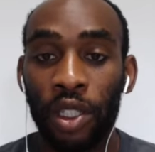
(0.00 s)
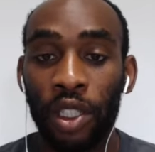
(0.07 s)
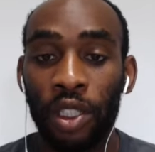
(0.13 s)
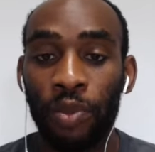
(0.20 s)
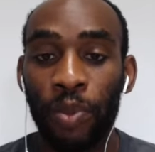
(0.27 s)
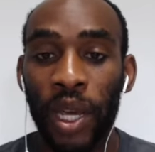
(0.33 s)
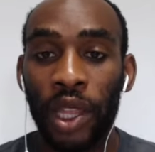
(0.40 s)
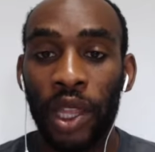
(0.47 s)

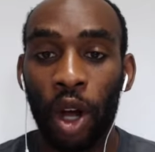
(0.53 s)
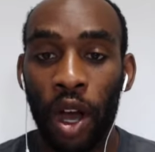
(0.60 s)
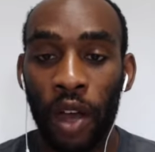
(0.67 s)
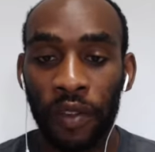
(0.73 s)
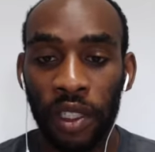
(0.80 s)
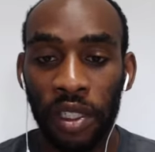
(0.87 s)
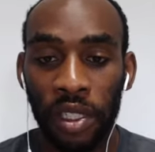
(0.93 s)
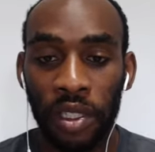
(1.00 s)
spend their
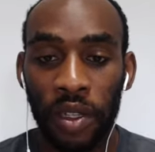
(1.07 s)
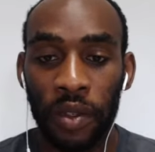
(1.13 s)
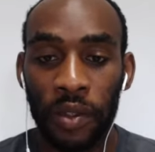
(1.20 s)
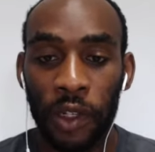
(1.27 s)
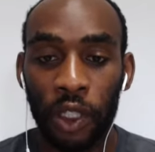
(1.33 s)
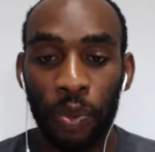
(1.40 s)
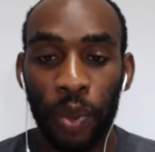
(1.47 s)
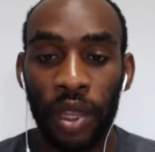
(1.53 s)
off
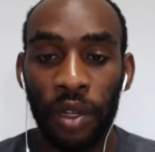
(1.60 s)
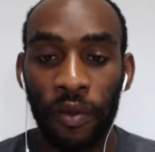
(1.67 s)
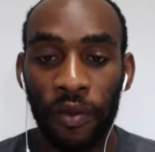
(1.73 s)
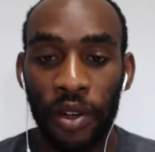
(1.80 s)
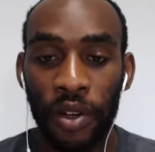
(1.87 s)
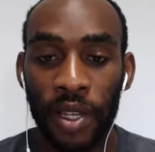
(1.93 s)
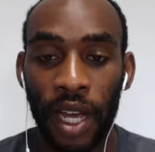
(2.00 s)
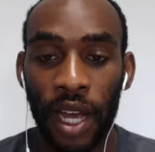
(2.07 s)
seasons or spend their
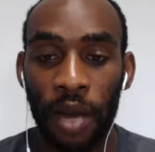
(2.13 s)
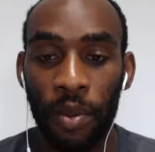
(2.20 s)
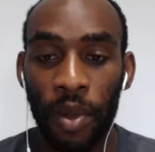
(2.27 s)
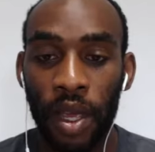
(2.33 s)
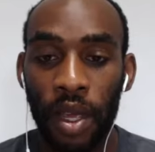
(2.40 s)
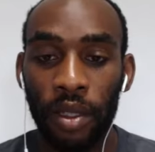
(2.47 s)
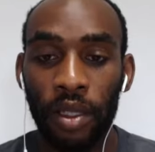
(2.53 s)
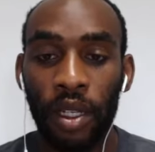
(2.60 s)
free time
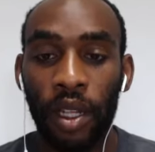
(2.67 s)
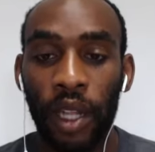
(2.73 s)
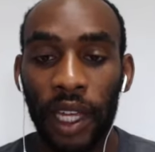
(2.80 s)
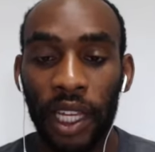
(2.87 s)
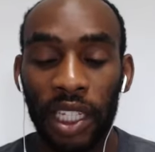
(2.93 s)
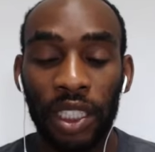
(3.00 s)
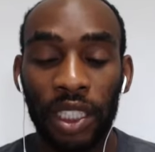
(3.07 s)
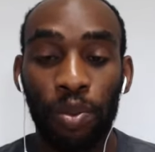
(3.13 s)
to like
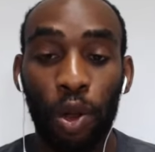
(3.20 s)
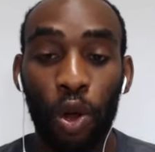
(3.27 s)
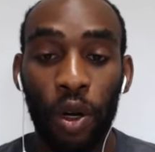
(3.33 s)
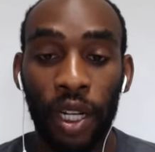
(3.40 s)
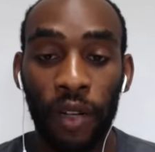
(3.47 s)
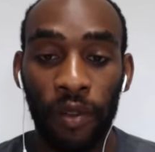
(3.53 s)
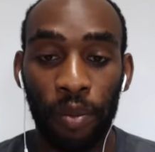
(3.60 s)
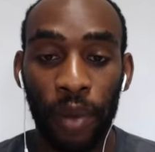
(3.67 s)
explore
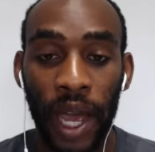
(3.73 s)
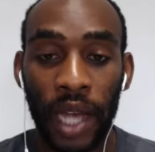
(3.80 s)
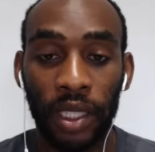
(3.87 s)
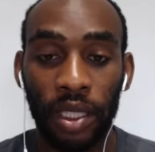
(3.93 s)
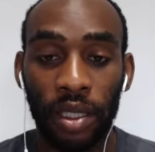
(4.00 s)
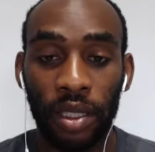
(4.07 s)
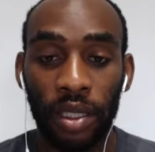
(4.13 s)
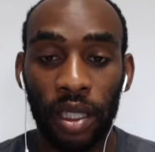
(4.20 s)
different
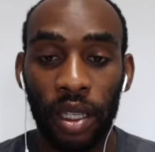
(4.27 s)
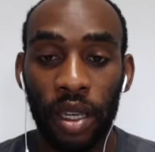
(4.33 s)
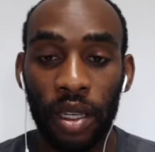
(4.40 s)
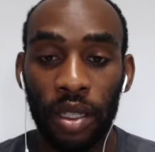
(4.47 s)
passions.